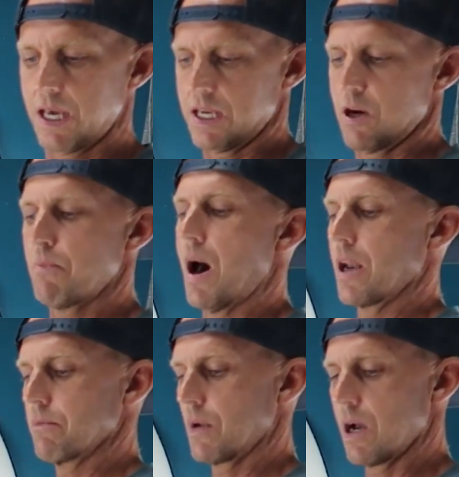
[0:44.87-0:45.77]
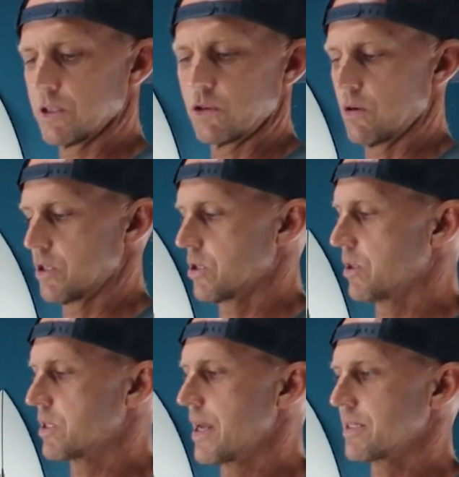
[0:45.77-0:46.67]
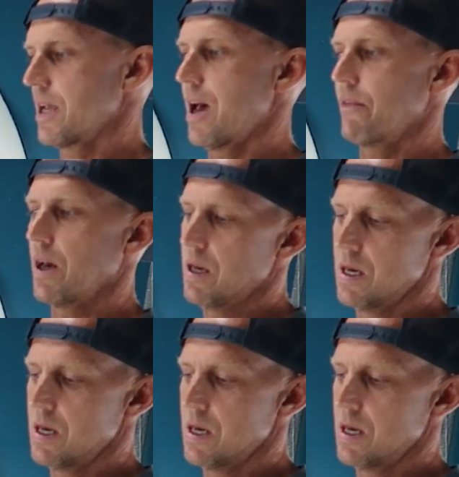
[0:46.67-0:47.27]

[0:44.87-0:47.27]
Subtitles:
in your bottom contour. So it's nice to have a...